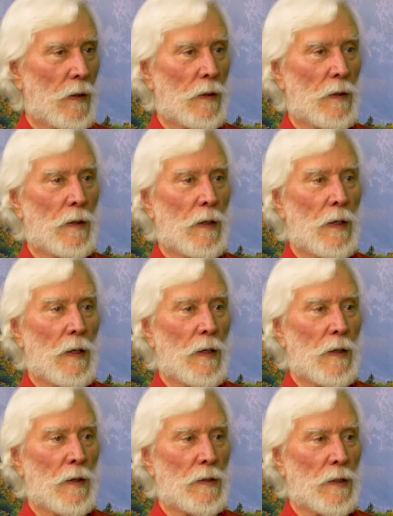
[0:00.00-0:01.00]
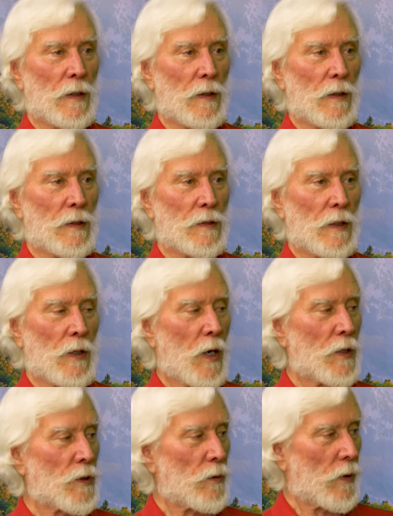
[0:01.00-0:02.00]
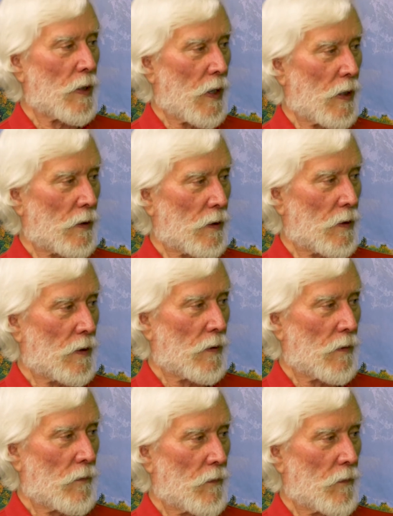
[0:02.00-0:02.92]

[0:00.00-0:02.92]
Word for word: and it's a it's a causal reality.